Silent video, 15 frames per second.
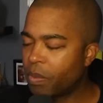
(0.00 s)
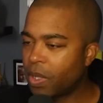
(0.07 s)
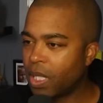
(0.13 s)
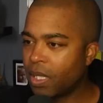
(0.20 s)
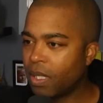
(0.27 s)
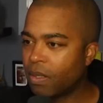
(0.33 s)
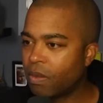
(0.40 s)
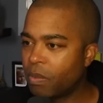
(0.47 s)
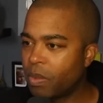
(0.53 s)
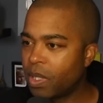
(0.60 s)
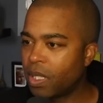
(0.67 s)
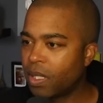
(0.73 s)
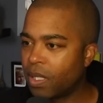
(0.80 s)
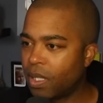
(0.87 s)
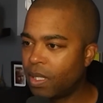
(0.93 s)
but I thought it would
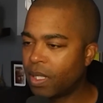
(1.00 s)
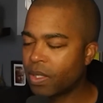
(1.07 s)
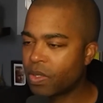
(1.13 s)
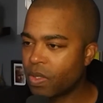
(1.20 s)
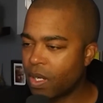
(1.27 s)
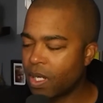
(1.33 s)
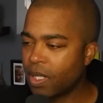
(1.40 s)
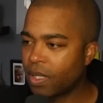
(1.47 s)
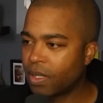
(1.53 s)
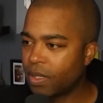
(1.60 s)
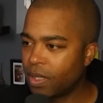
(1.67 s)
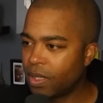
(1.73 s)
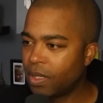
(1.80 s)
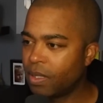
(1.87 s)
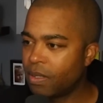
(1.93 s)
be
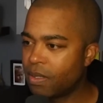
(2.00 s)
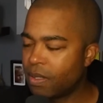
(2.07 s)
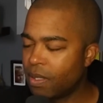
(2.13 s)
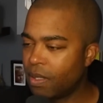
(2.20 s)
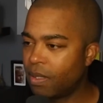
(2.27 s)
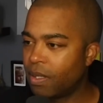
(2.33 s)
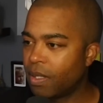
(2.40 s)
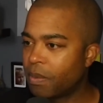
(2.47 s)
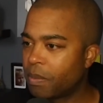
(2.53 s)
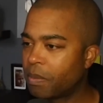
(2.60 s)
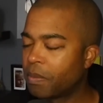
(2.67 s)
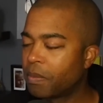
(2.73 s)
electronically he'd steal it.